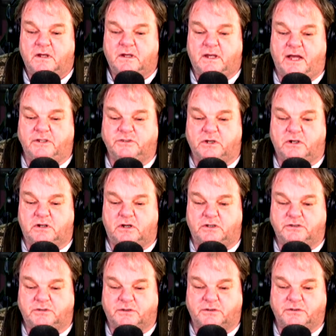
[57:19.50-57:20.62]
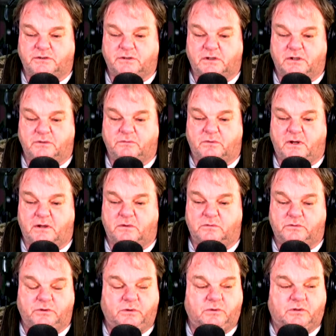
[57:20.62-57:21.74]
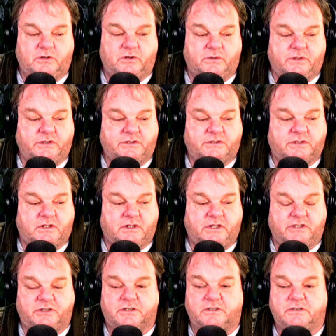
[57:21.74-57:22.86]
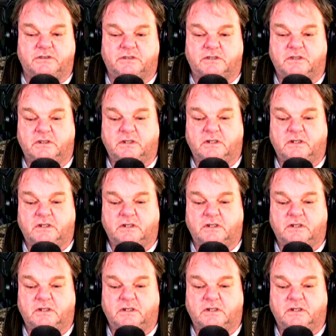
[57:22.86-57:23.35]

Cancer clusters around nuclear installations.